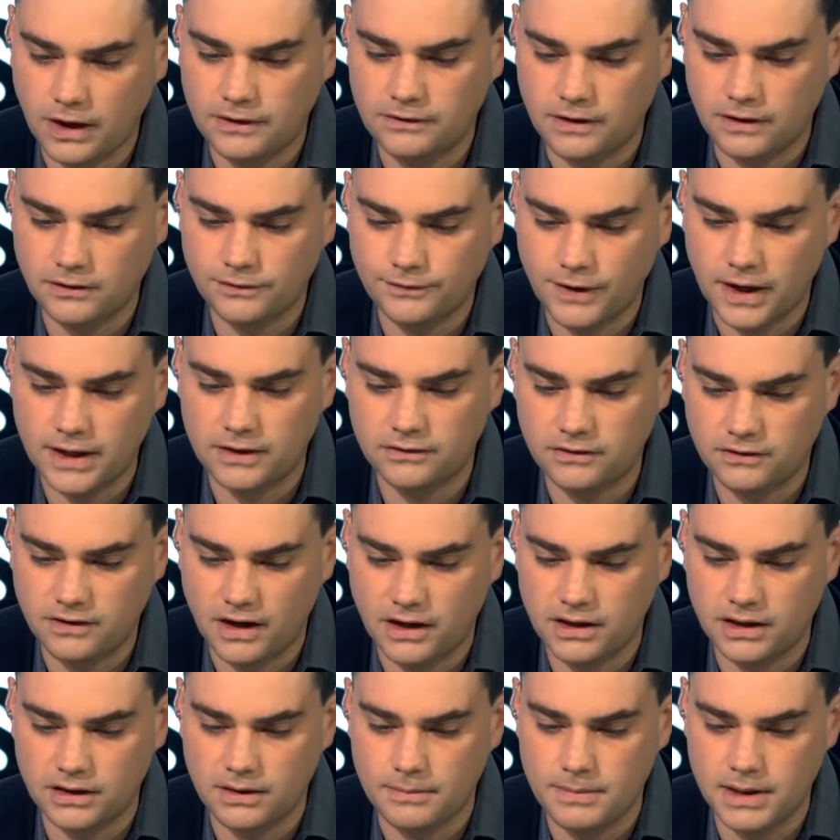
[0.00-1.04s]
identified as
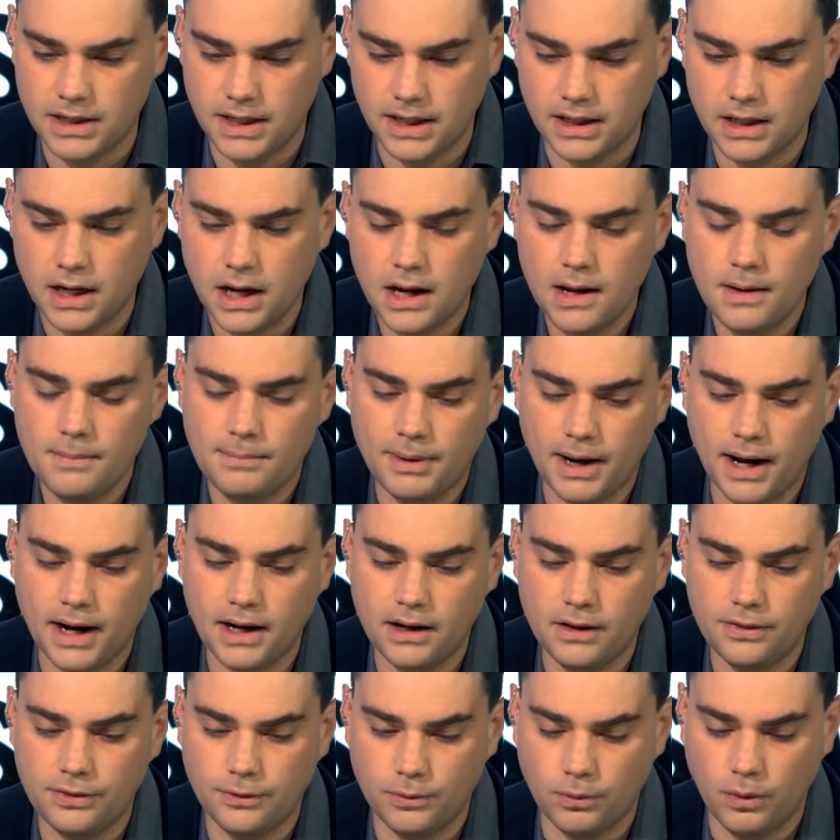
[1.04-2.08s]
attending the meeting
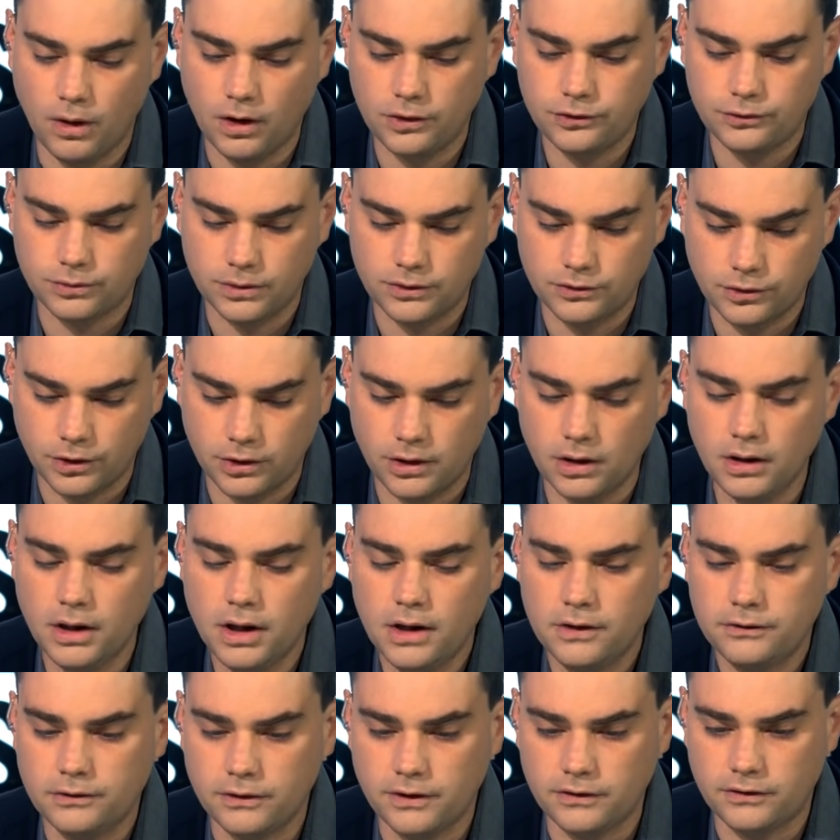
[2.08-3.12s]
by the Wall Street Journal.
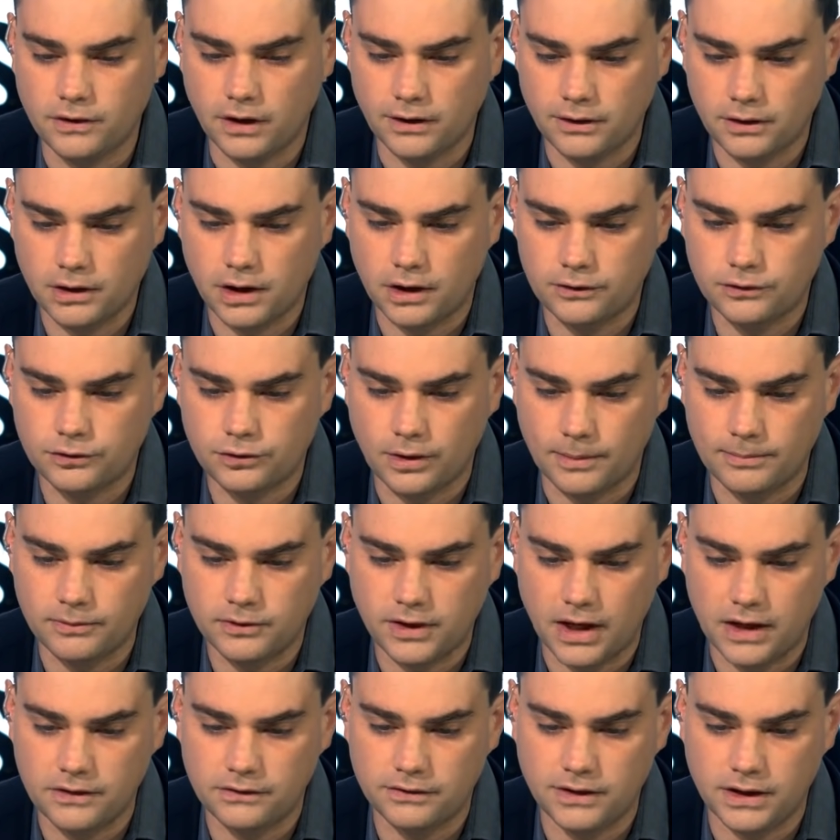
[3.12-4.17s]
So this undercuts Trump's
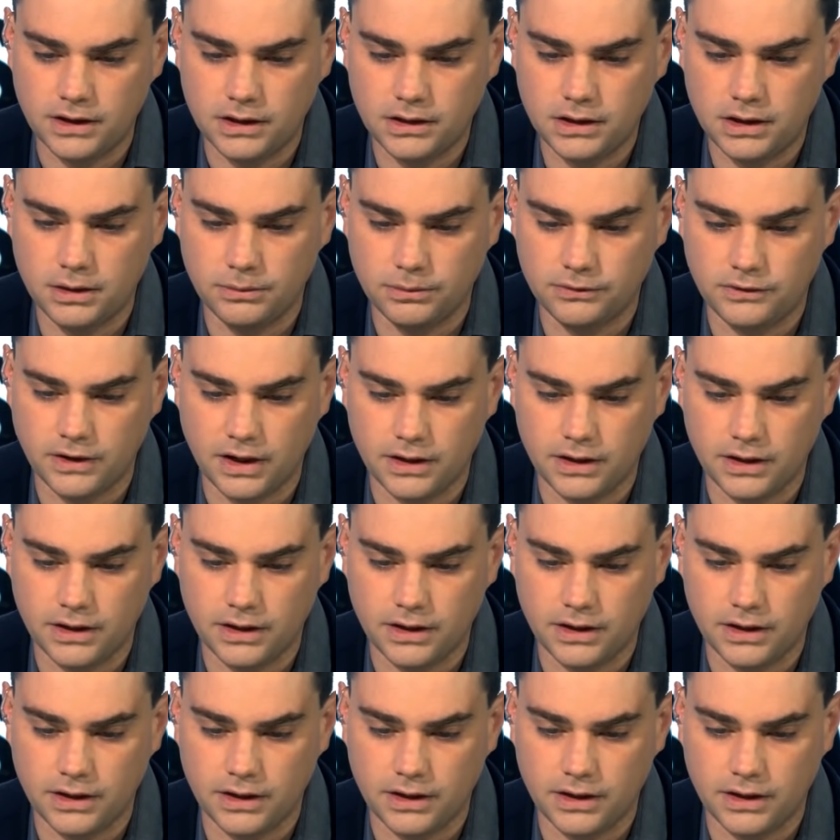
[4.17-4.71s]
case that he was